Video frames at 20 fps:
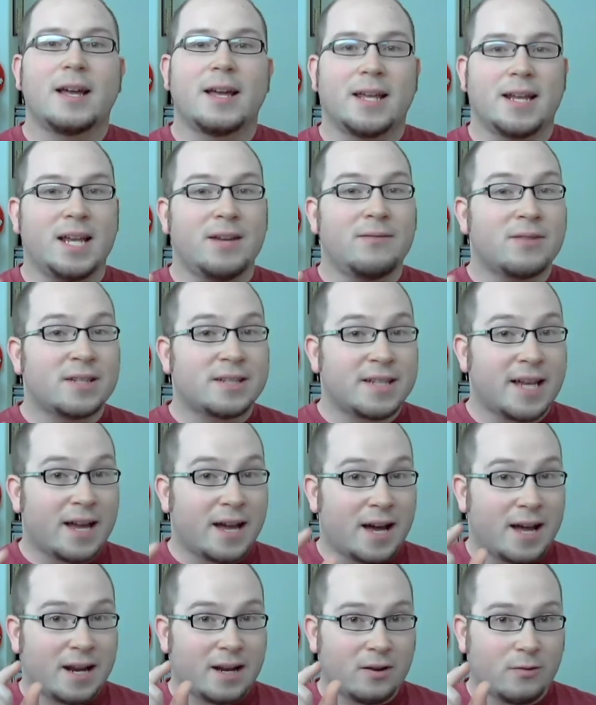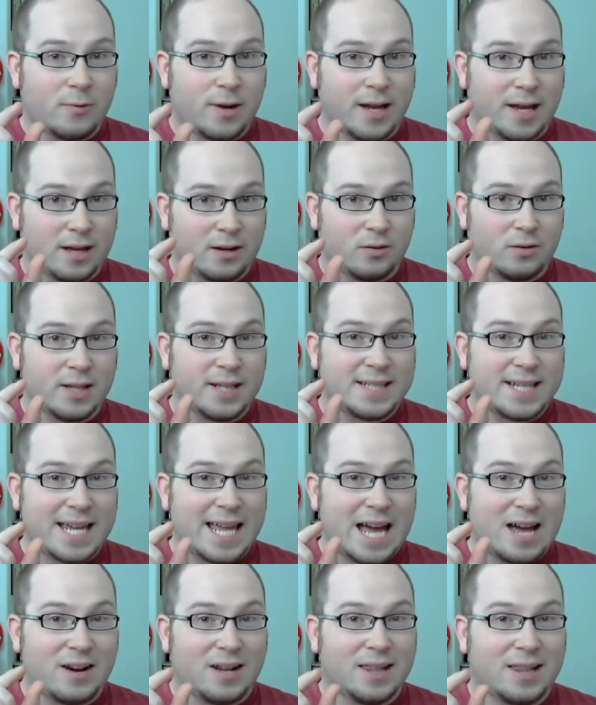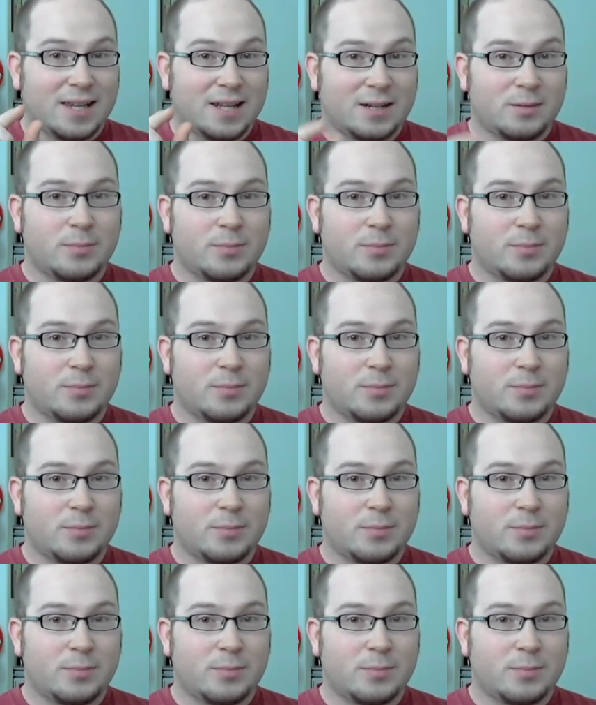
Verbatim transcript: And even the psychotic way can only take out a little